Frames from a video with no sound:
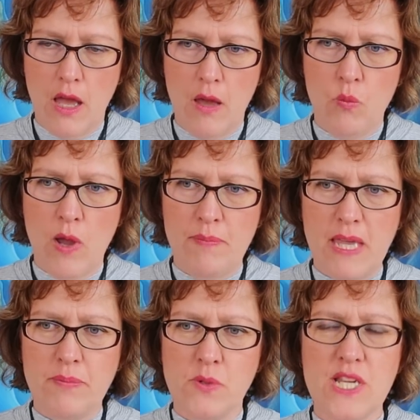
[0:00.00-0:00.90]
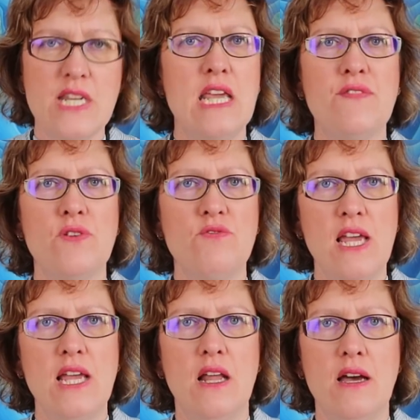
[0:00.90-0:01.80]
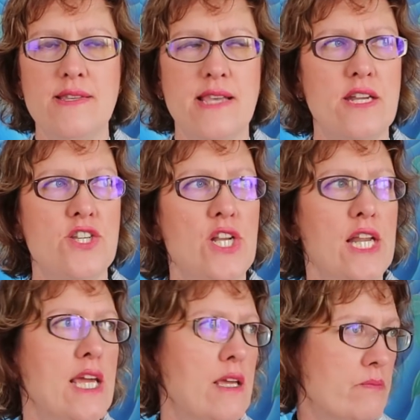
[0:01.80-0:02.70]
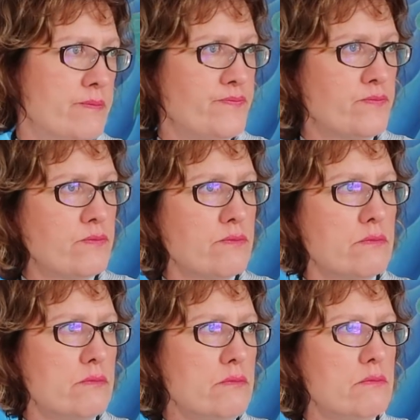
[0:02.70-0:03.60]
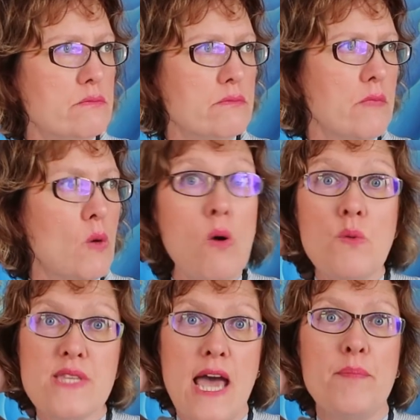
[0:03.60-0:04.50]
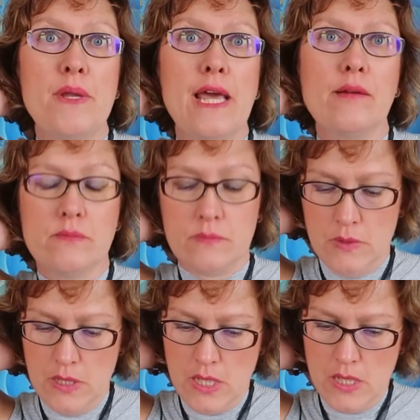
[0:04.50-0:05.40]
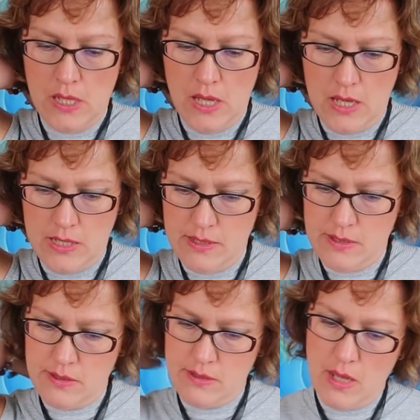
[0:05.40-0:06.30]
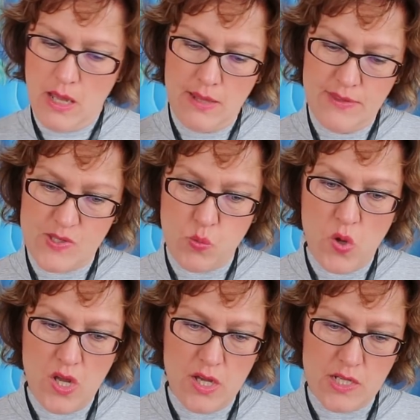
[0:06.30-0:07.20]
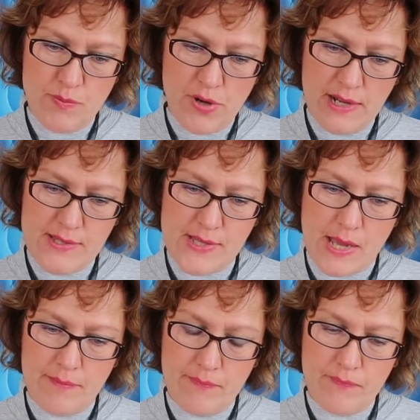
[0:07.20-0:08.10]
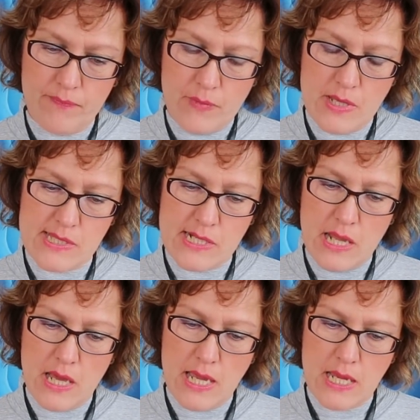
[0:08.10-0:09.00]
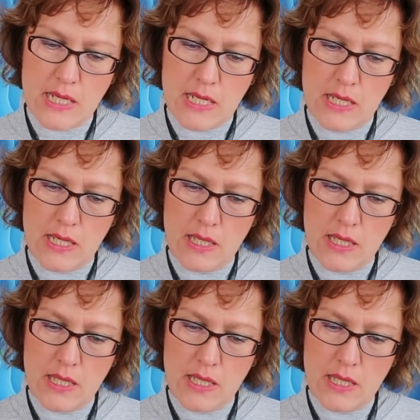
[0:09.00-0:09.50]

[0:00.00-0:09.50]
where people didn't even realise actually what was happening. And this word, Brexit, it's like,